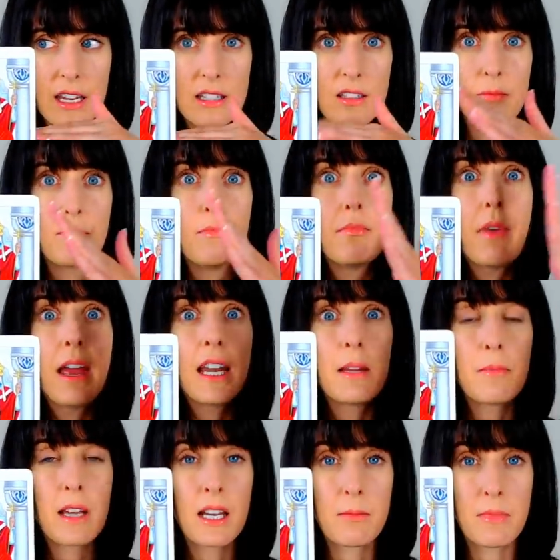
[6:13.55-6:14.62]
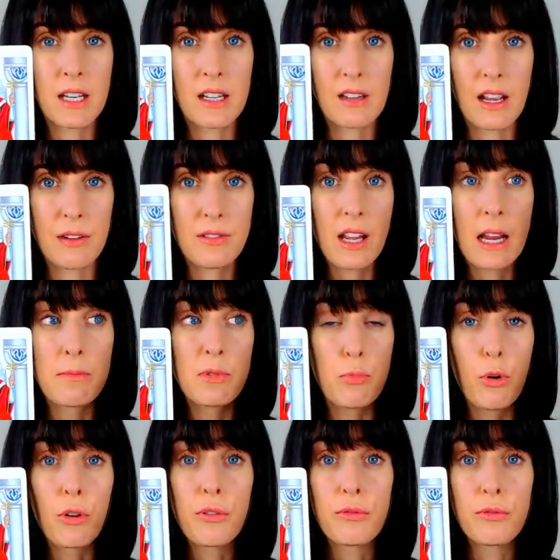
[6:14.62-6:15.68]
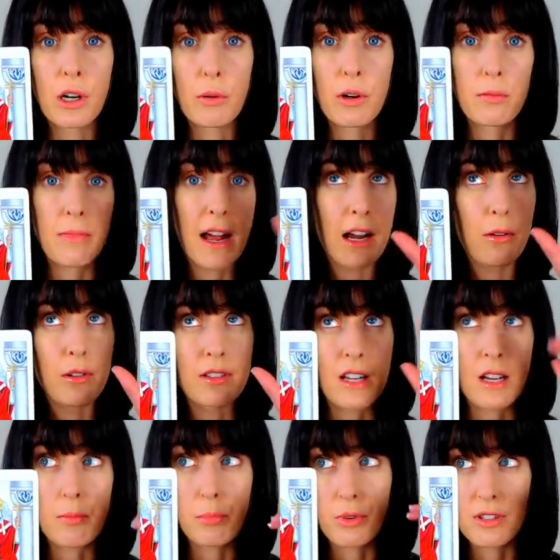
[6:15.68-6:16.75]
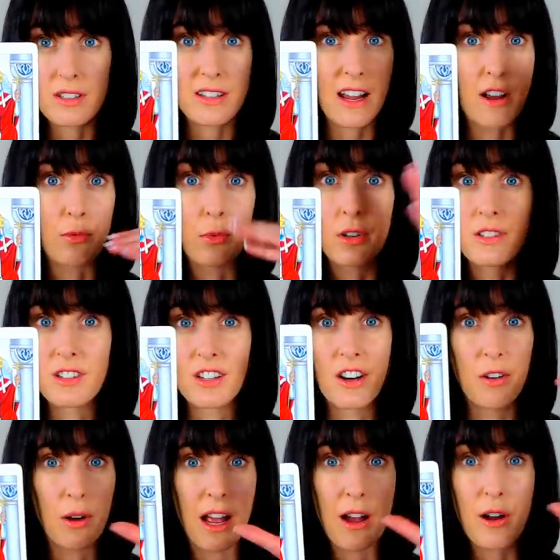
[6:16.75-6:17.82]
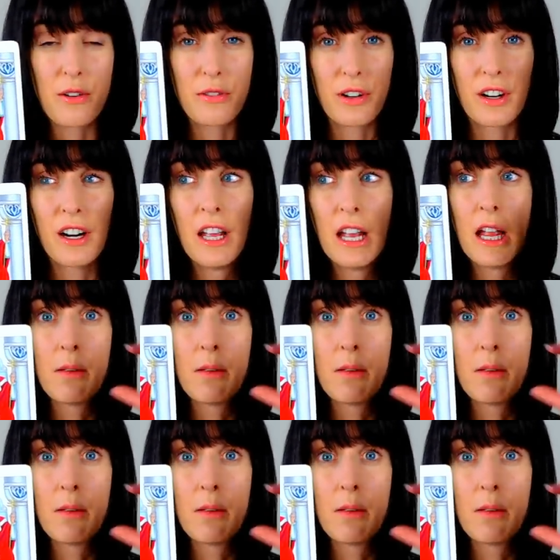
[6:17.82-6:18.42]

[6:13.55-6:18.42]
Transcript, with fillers: It's many, many, many lifetimes, both forward, backwards, upwards, downwards, you know, however